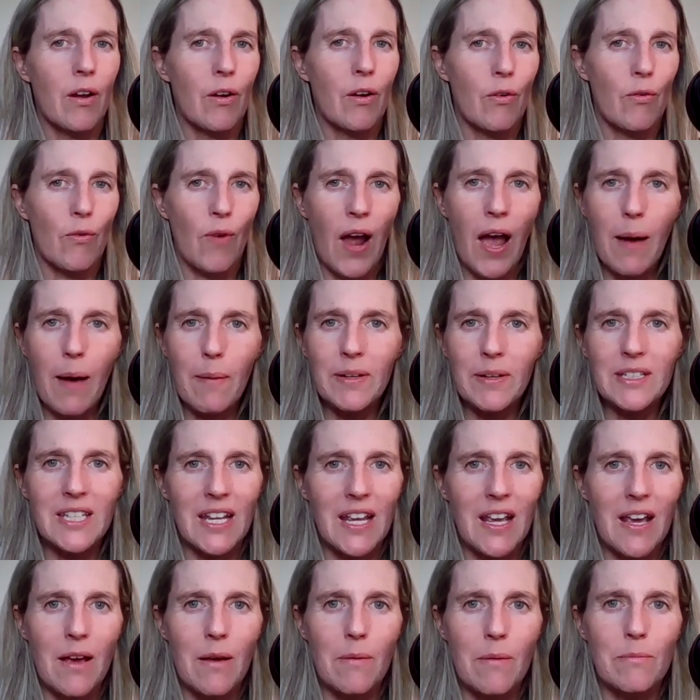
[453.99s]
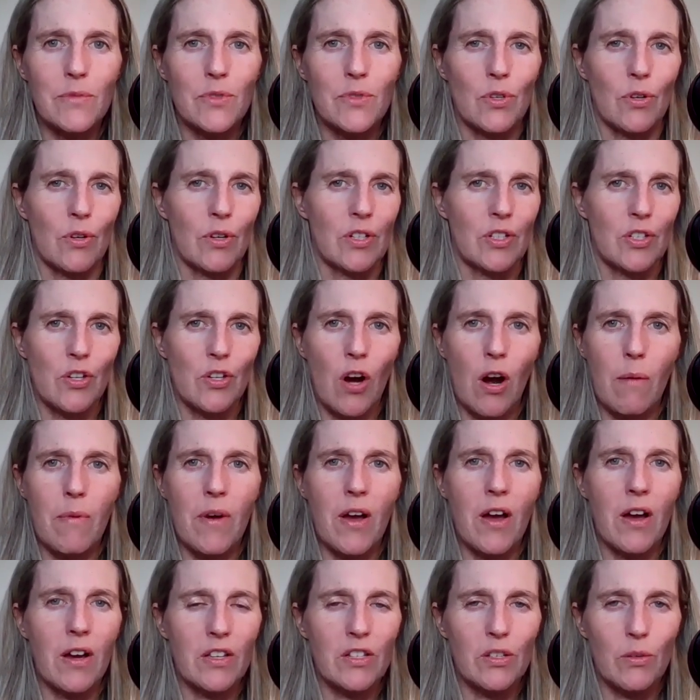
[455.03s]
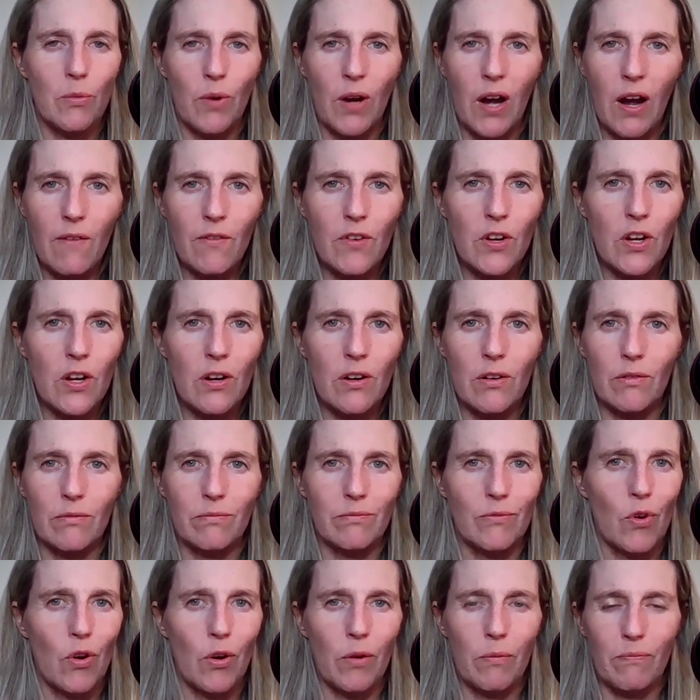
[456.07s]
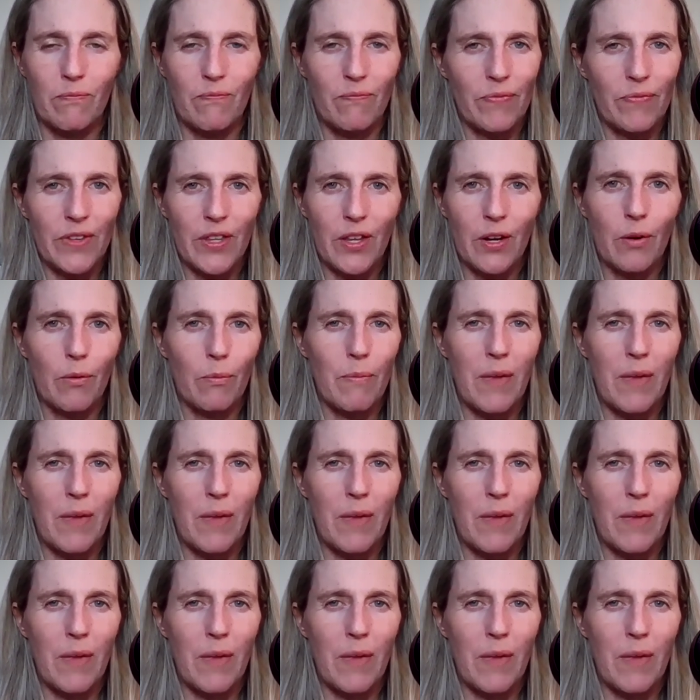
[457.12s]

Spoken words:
Grab a Tim's or a Starbucks or whatever